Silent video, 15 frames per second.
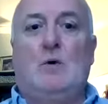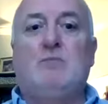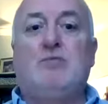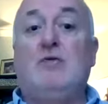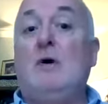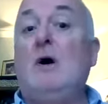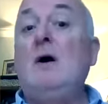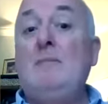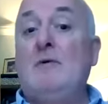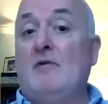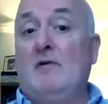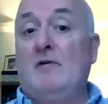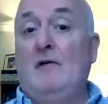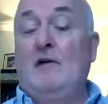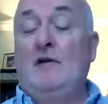Well,
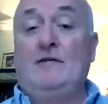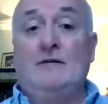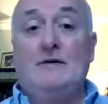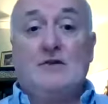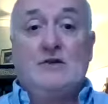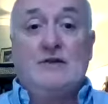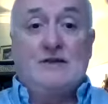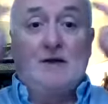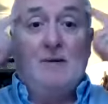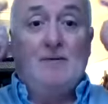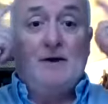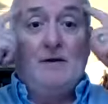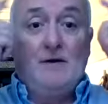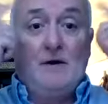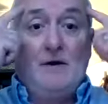primary research is
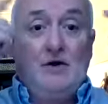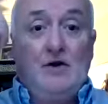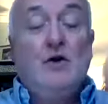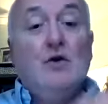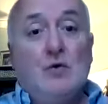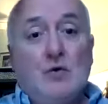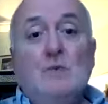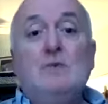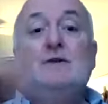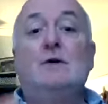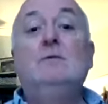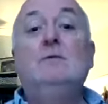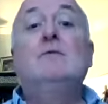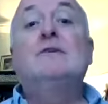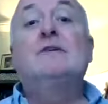something that you
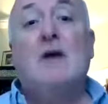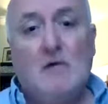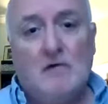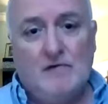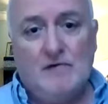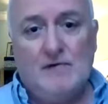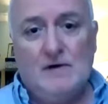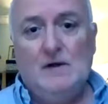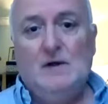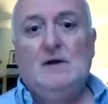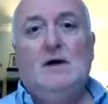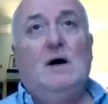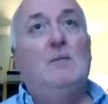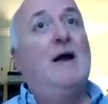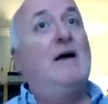do yourself,
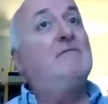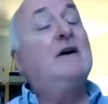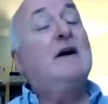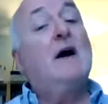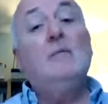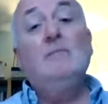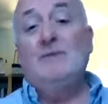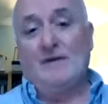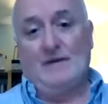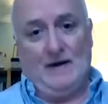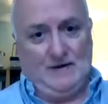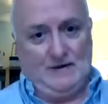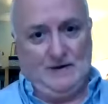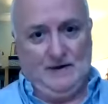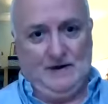and we haven't come to
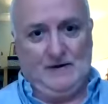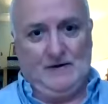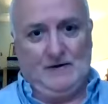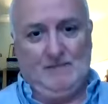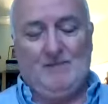that yet.